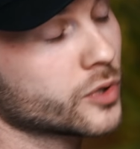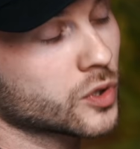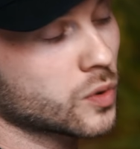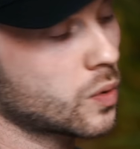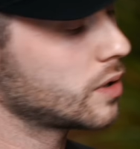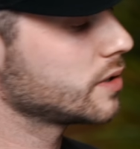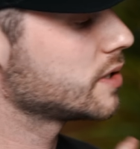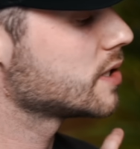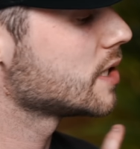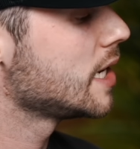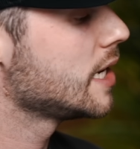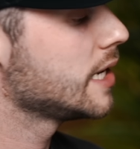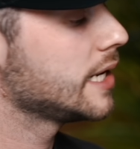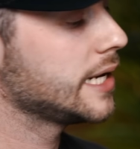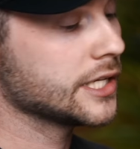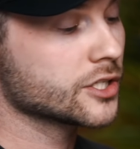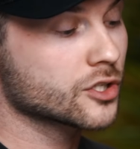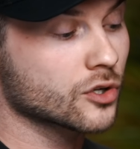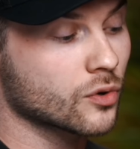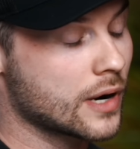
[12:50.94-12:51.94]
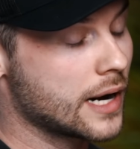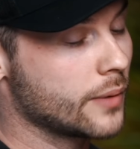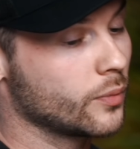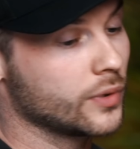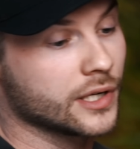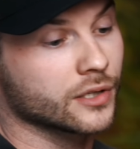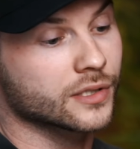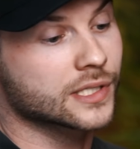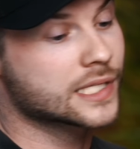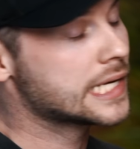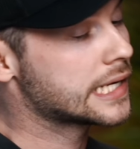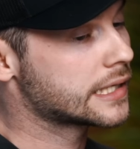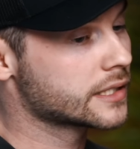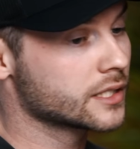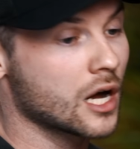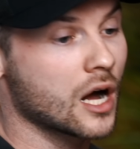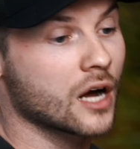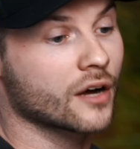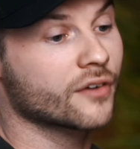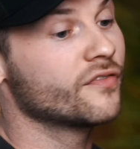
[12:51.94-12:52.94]
Shorts, Instagram Reels,
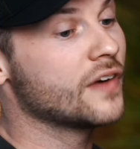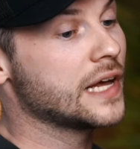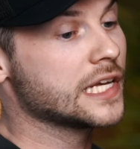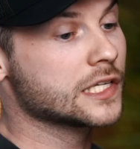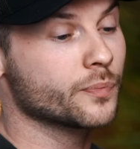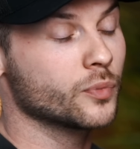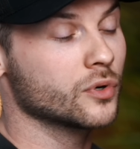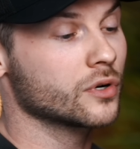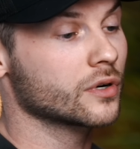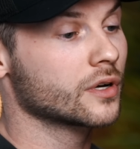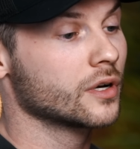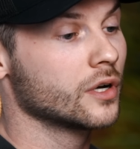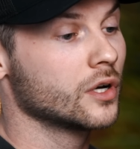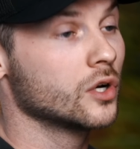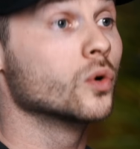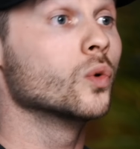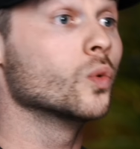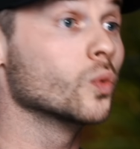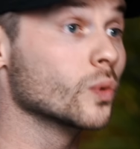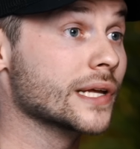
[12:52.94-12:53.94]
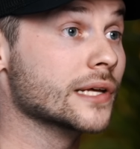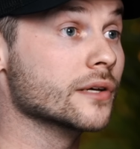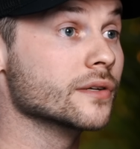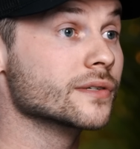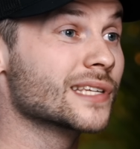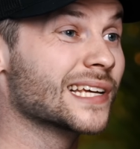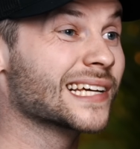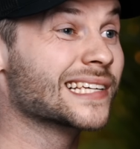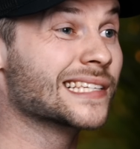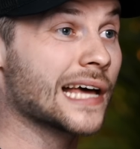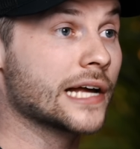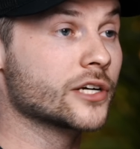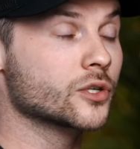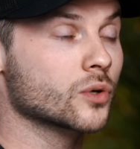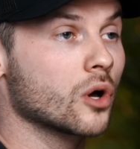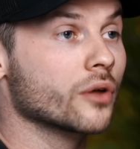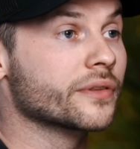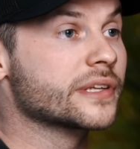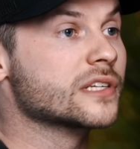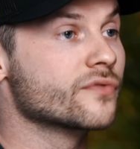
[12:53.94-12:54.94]
TikTok, Facebook Reels,
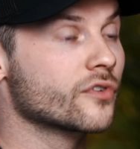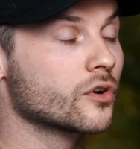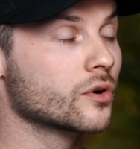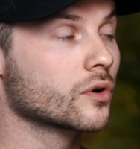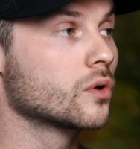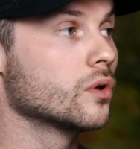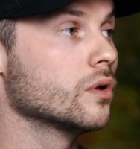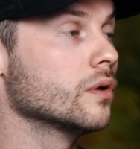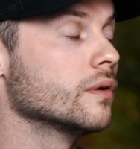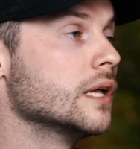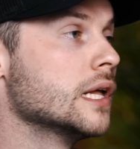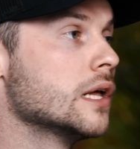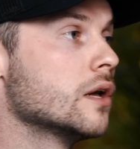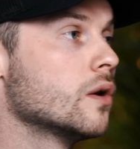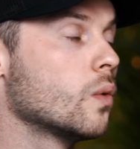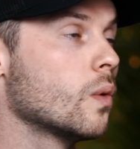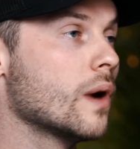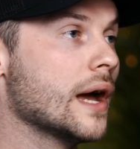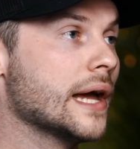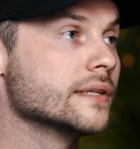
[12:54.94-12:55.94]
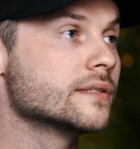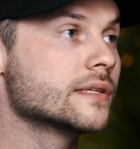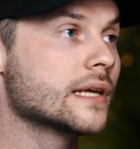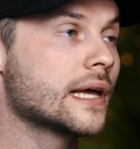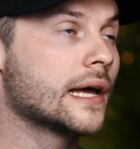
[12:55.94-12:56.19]
etc. All these vertical ways.